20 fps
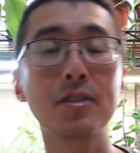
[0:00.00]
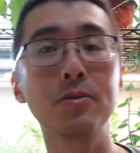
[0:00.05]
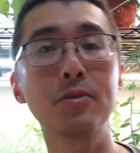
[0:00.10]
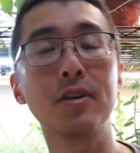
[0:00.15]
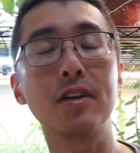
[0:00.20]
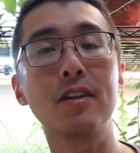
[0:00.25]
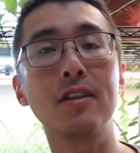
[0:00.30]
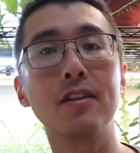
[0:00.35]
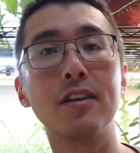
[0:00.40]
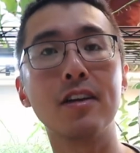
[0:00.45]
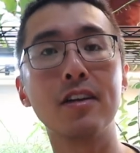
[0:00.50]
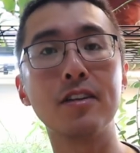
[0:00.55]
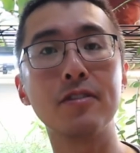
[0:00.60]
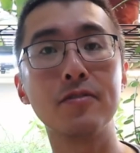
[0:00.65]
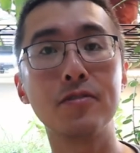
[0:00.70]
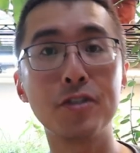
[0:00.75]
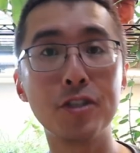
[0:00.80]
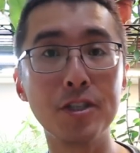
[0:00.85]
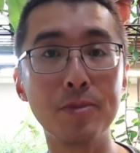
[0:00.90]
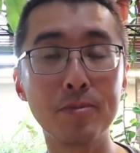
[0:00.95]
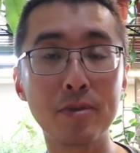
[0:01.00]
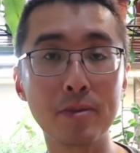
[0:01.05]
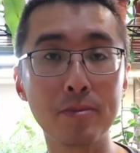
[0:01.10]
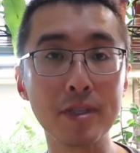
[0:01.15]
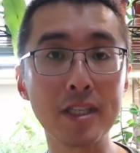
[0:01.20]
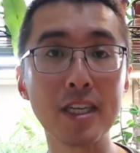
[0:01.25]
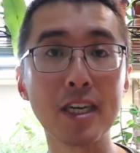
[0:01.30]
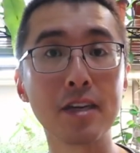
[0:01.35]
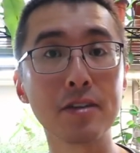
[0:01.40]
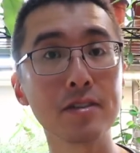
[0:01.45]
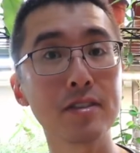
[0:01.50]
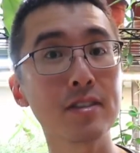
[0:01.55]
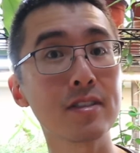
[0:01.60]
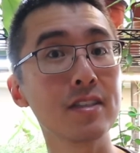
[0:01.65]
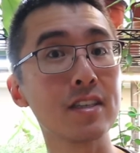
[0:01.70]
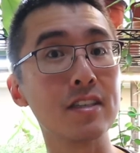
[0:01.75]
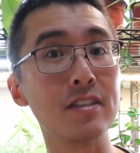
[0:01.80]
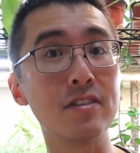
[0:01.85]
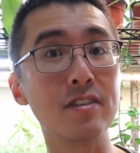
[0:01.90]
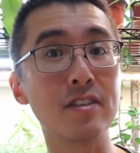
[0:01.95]
to a lot of cheaper bee houses
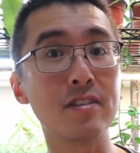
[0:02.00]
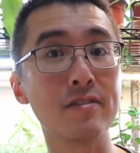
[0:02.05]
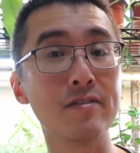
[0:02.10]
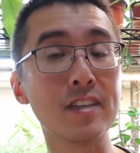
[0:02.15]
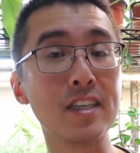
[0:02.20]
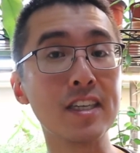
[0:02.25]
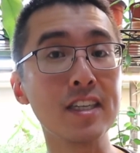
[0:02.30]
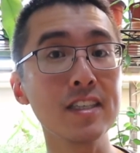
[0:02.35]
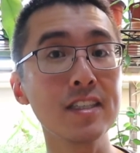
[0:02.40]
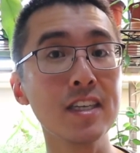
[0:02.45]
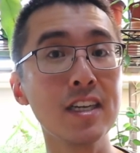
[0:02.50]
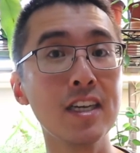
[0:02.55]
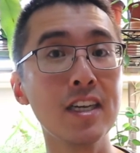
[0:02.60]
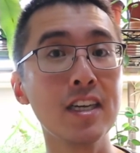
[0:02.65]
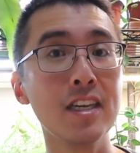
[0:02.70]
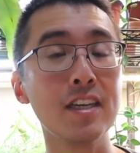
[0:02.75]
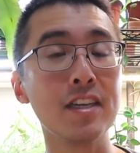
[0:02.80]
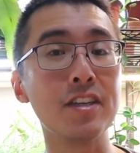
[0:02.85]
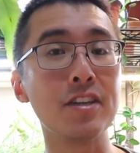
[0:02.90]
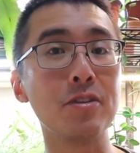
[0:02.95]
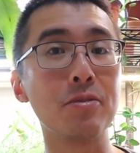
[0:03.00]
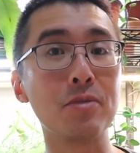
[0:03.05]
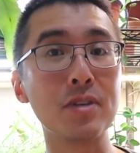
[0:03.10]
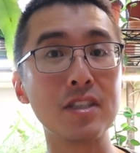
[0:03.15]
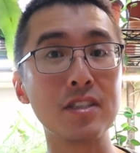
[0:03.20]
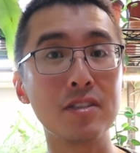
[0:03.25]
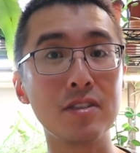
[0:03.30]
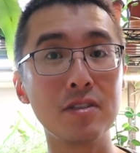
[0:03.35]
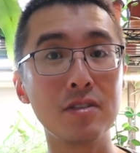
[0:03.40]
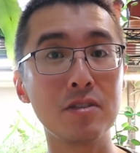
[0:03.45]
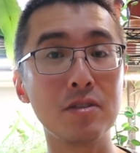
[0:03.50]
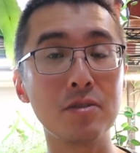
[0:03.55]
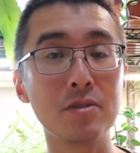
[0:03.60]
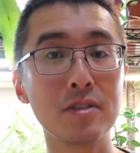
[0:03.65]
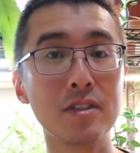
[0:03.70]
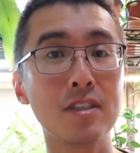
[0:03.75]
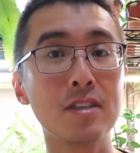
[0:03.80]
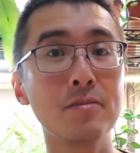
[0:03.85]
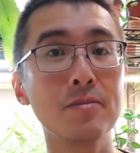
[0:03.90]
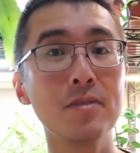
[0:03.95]
that you can find, you know, once you use
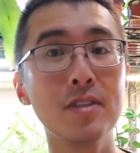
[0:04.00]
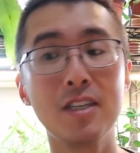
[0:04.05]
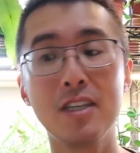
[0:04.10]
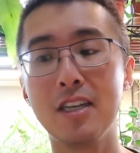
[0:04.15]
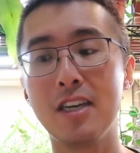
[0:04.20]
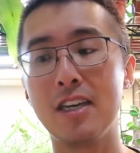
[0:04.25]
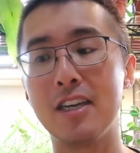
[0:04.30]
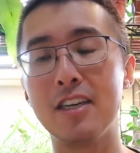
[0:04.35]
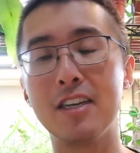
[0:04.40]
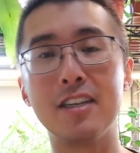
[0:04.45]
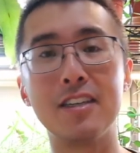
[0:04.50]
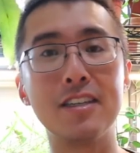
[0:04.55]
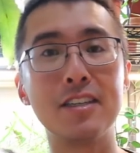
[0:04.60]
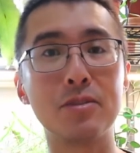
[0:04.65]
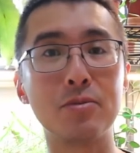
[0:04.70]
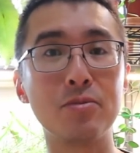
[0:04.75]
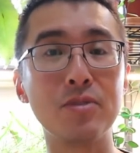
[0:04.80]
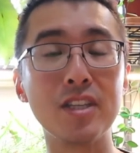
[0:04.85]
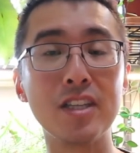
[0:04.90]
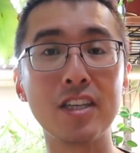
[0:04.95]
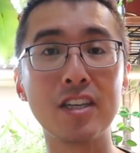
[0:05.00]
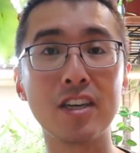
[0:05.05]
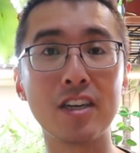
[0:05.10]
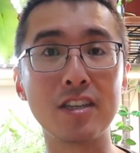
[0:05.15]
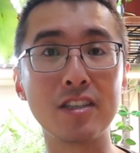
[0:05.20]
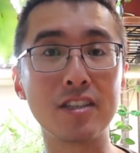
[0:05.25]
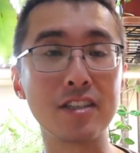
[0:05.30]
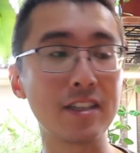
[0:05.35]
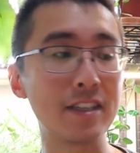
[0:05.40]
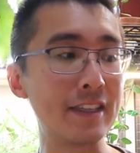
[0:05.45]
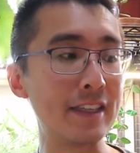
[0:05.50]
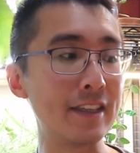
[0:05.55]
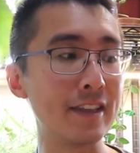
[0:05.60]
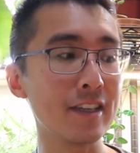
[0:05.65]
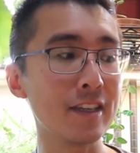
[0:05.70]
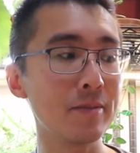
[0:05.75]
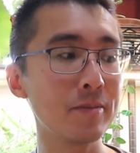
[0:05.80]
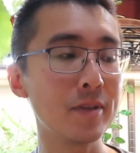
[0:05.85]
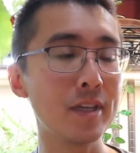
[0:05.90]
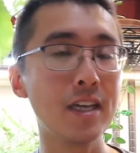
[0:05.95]
them, uh, it's really hard to clean
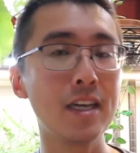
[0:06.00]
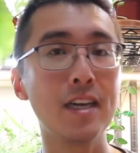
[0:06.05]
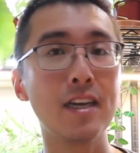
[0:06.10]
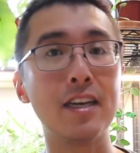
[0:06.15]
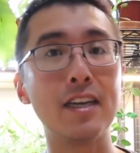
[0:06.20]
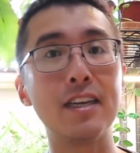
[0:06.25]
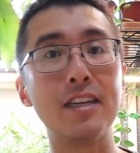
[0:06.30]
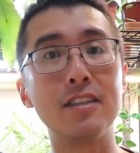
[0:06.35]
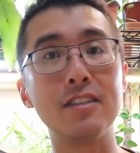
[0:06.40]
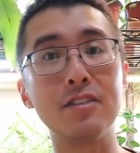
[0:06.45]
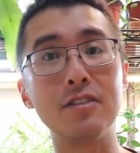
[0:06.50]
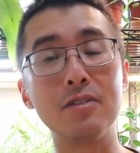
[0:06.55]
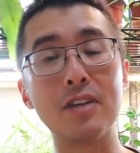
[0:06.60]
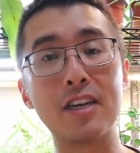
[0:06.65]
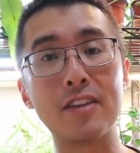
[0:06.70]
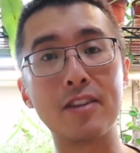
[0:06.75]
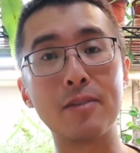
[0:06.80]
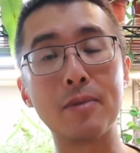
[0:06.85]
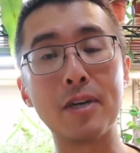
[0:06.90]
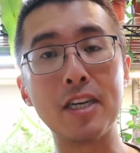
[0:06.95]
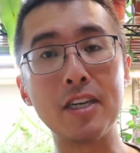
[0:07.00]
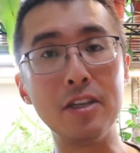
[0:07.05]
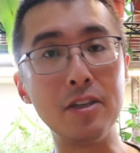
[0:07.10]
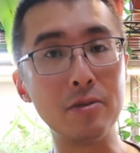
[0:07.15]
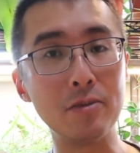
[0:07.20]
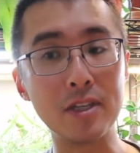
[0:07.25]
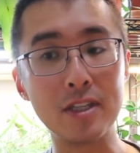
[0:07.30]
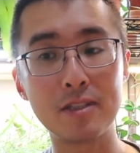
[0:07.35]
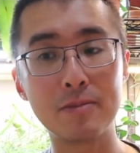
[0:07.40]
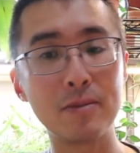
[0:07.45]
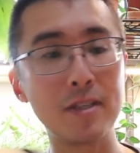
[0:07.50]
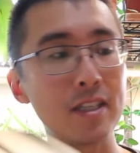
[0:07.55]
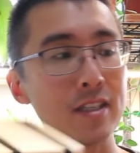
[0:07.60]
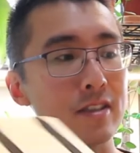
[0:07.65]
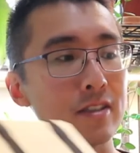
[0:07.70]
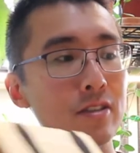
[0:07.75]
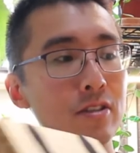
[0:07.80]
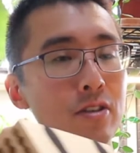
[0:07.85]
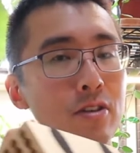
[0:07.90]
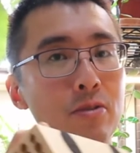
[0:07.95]
them, and you have to buy new ones
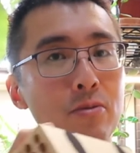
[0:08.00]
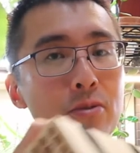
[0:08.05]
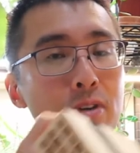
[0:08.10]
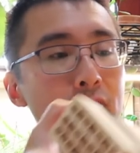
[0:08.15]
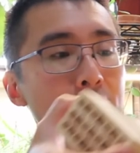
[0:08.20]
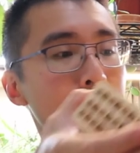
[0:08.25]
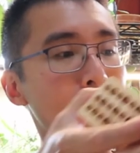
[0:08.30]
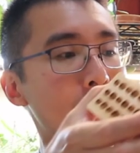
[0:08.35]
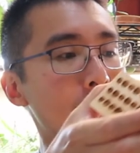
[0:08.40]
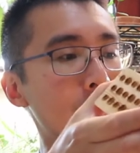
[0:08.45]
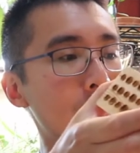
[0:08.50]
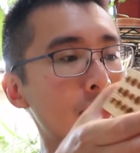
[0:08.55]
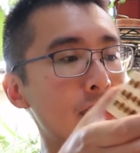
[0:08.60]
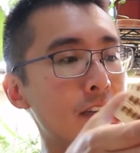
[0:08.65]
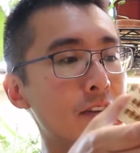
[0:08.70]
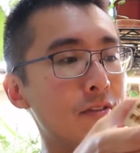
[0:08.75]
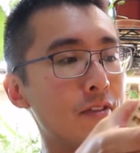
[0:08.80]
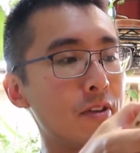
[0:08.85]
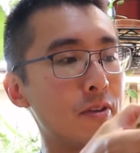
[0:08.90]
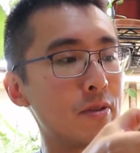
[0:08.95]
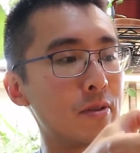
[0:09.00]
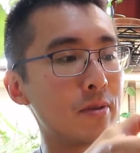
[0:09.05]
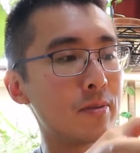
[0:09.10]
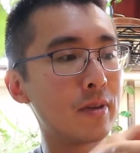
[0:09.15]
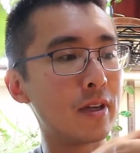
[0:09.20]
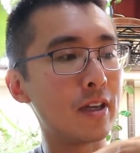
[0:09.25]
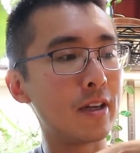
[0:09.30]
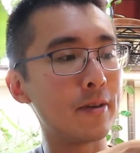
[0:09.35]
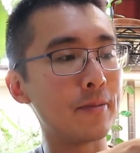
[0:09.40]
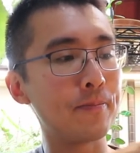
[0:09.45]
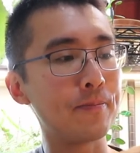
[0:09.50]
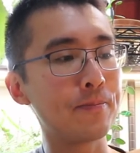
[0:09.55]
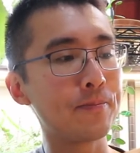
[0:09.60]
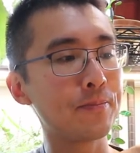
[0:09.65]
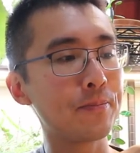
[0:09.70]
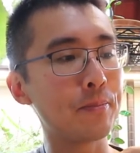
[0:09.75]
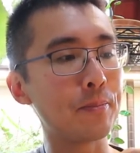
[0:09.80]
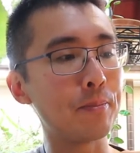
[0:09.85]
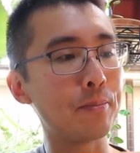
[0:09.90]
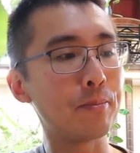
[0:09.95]
because you don't want any of those um,
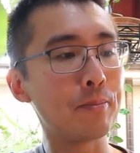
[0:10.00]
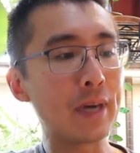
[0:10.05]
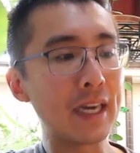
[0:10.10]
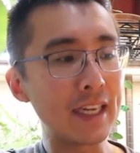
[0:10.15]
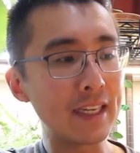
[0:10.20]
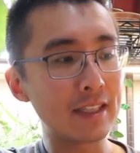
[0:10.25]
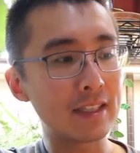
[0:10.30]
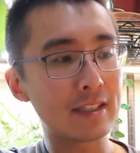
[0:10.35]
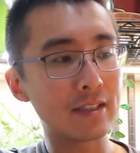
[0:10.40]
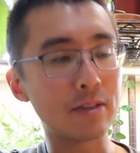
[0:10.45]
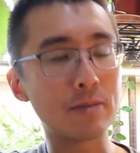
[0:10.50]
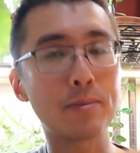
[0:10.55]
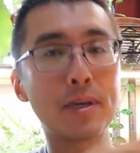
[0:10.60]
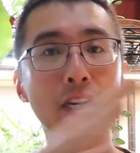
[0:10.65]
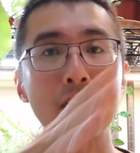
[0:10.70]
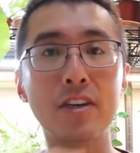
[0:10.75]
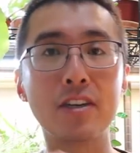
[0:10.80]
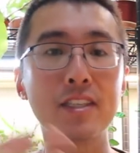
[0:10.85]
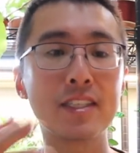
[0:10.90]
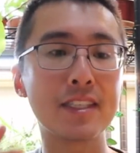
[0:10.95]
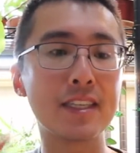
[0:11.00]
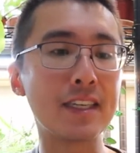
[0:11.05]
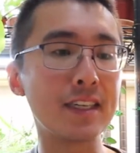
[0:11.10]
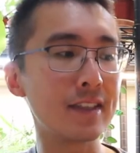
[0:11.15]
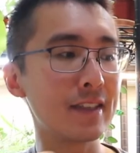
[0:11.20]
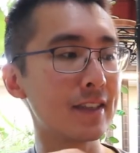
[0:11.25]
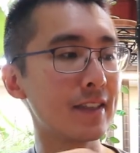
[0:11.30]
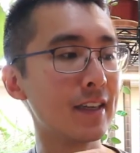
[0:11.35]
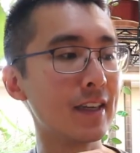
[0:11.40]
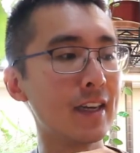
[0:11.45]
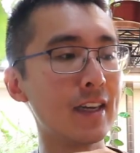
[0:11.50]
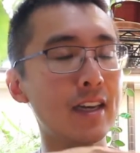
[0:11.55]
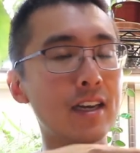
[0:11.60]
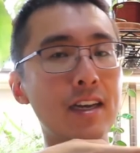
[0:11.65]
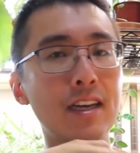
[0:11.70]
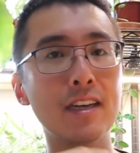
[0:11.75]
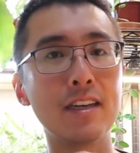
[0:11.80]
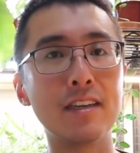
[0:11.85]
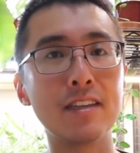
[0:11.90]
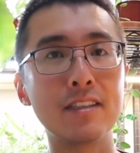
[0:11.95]
mites or parasites
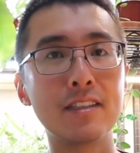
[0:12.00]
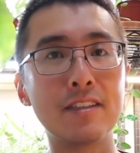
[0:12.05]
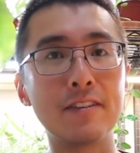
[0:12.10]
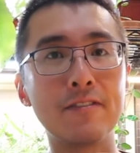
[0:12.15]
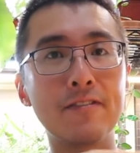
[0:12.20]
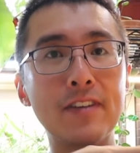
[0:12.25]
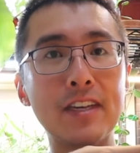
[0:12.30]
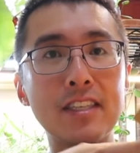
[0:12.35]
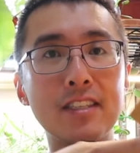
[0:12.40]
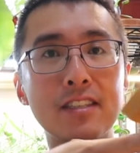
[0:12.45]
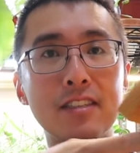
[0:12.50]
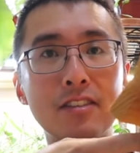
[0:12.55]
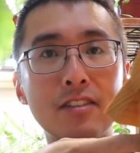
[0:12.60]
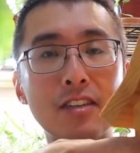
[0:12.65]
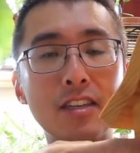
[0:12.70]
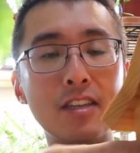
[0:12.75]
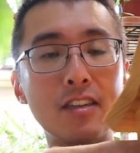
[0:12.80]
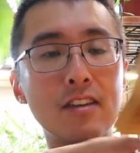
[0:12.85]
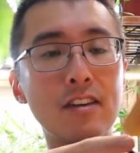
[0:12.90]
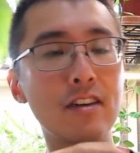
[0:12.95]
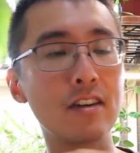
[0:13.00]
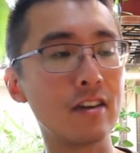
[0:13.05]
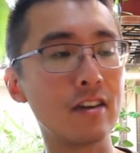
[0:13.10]
uh, to fester and